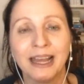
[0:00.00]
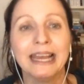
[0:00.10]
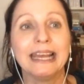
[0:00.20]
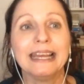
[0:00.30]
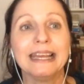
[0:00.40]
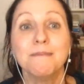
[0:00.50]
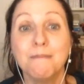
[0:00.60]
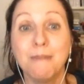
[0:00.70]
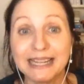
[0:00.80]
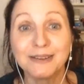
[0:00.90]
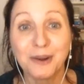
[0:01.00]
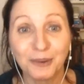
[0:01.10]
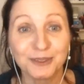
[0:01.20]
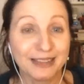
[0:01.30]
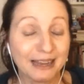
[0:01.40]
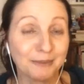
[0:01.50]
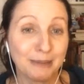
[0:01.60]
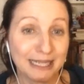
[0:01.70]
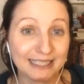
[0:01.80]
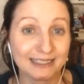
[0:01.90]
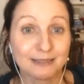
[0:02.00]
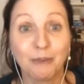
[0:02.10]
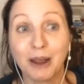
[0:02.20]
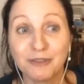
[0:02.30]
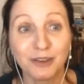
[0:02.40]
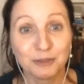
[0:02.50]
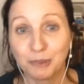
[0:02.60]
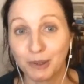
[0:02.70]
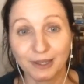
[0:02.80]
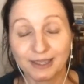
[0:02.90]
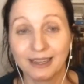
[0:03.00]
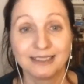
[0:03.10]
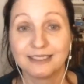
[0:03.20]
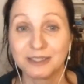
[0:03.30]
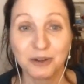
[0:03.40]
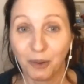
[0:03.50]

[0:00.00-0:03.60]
It may not sell millions. My first book did not.